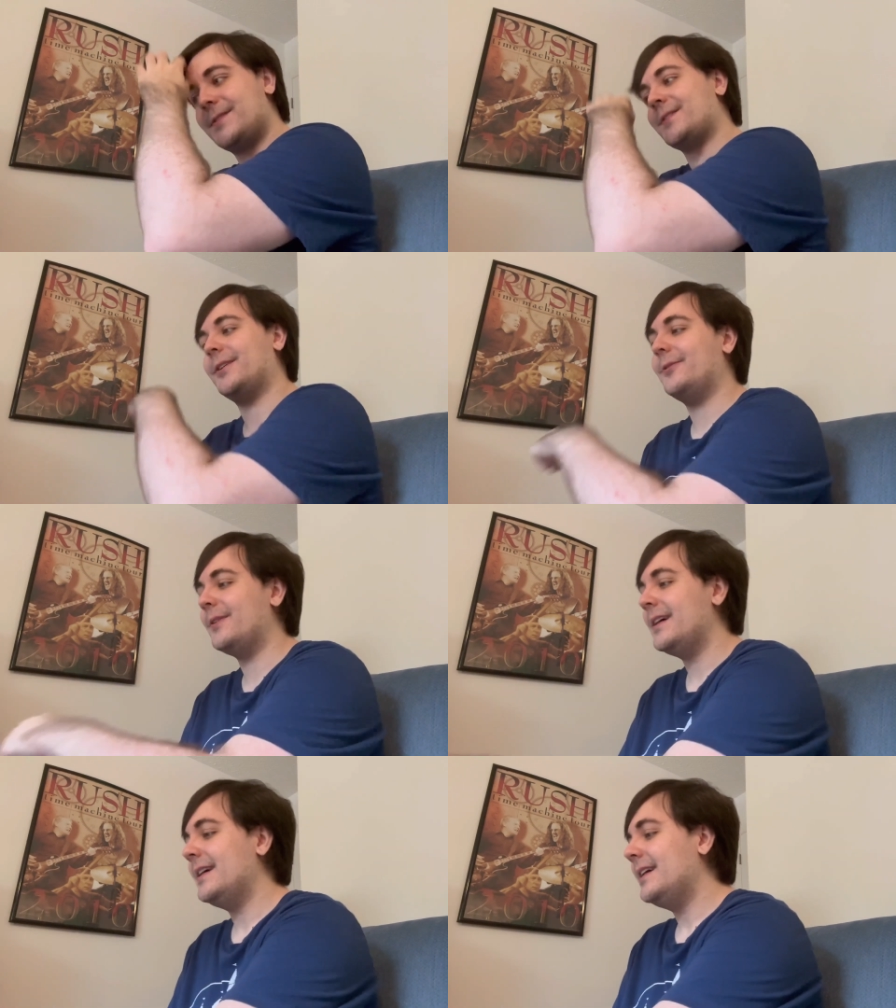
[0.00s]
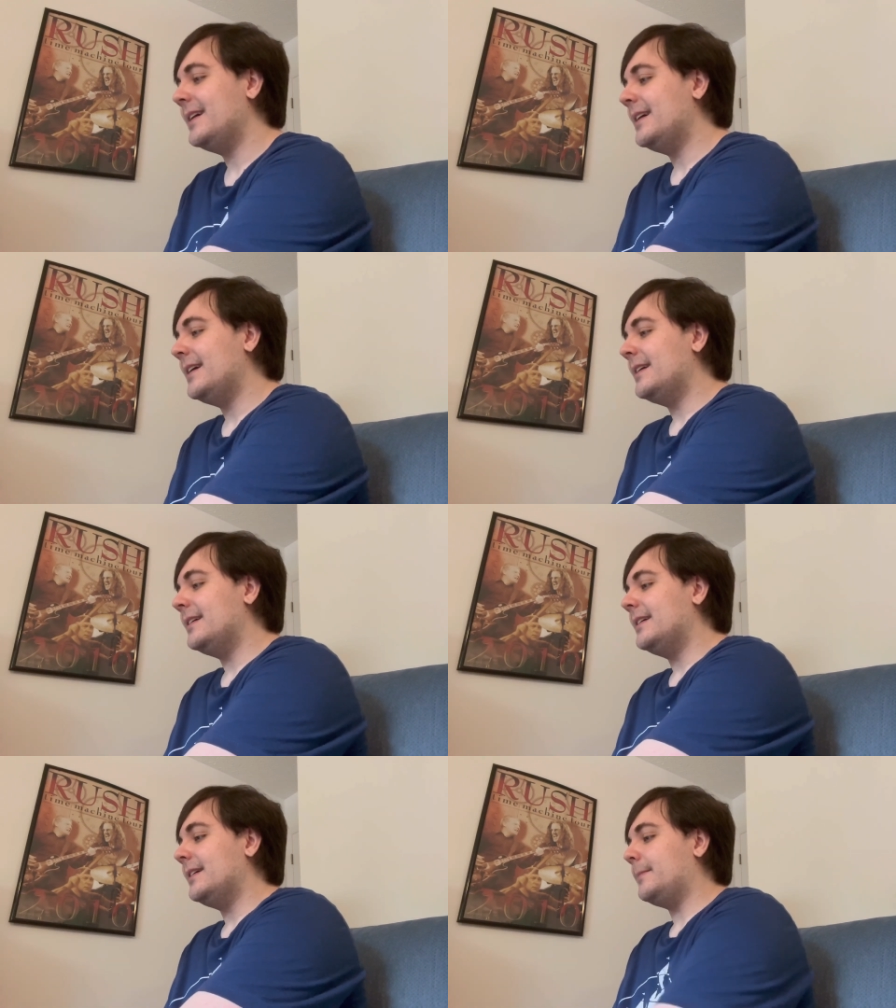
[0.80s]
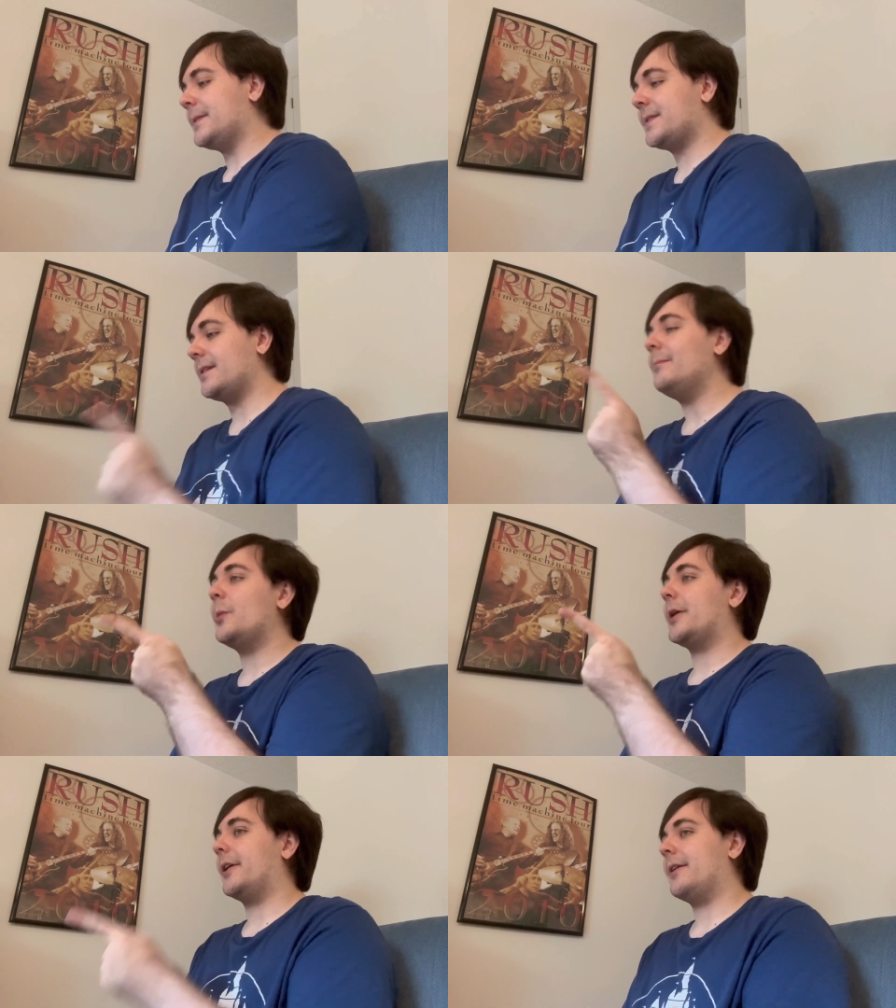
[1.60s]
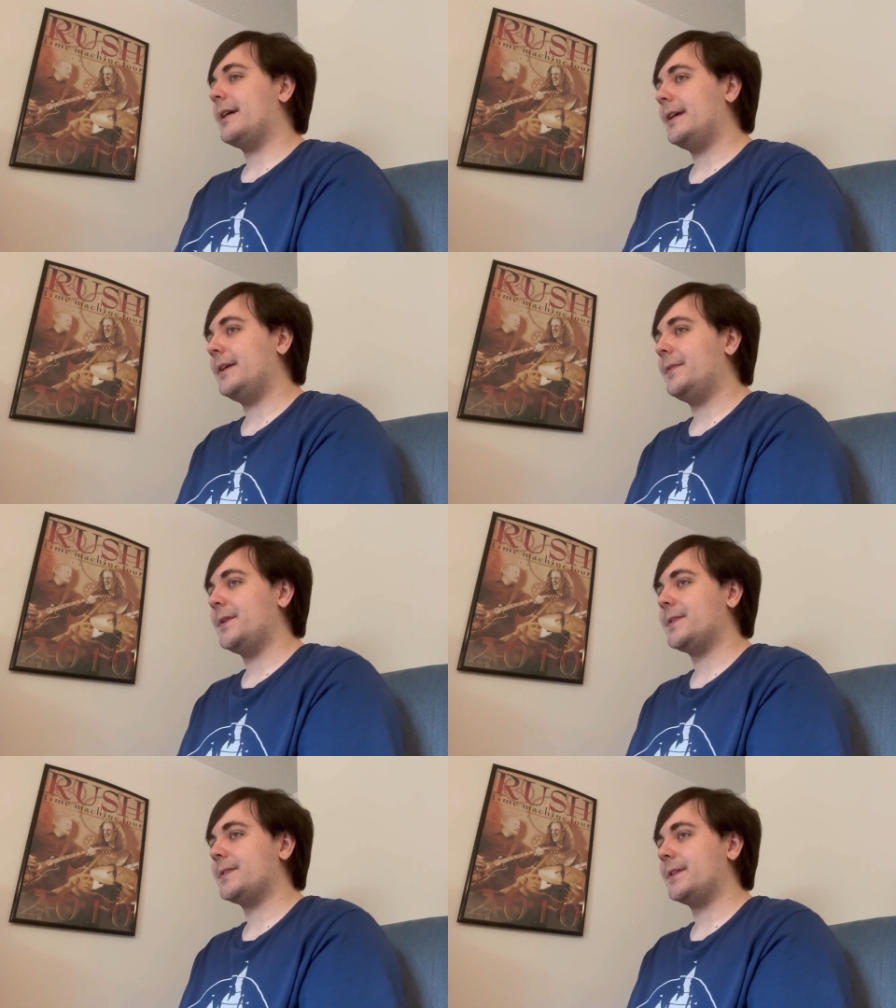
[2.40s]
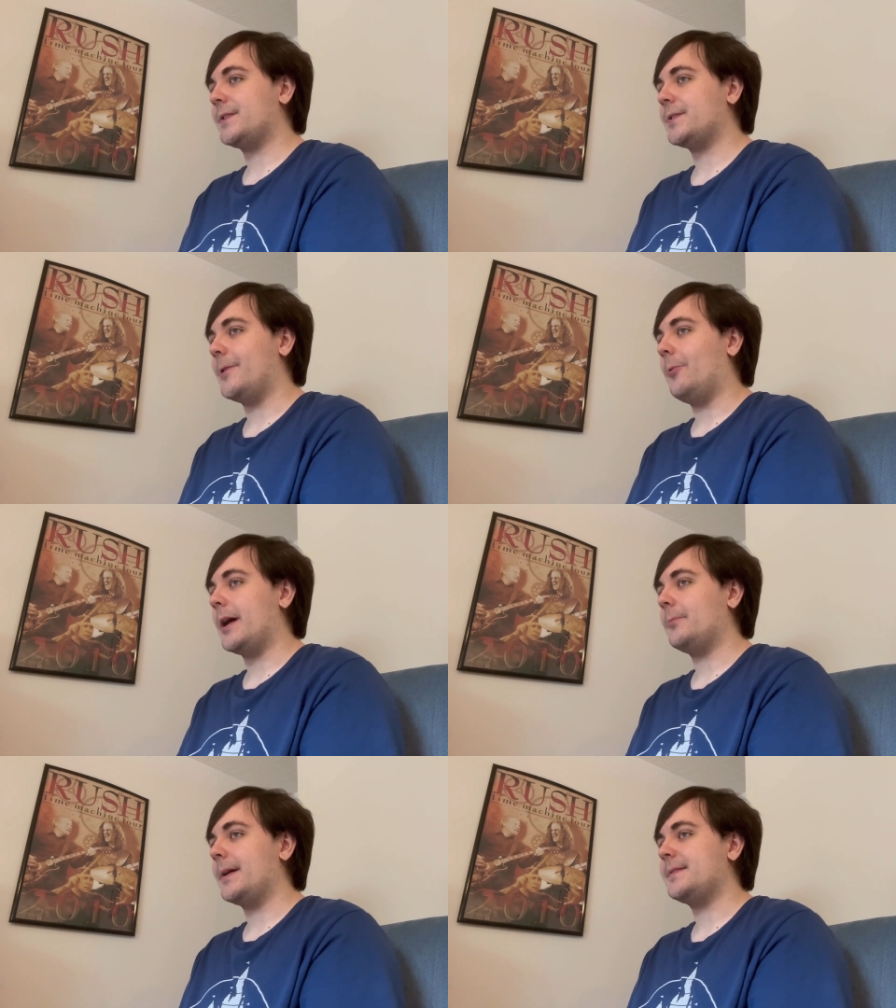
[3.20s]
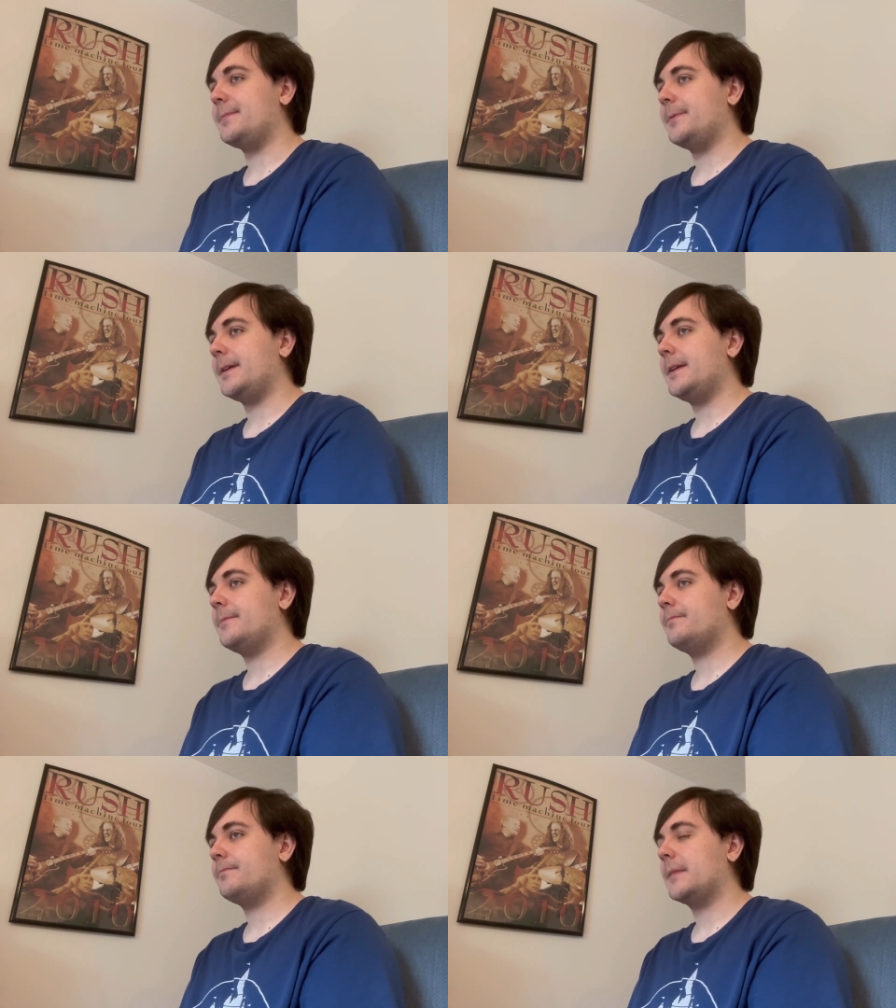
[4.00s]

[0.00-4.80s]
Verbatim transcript: So, but somewhere in this uh, Snow White YTP,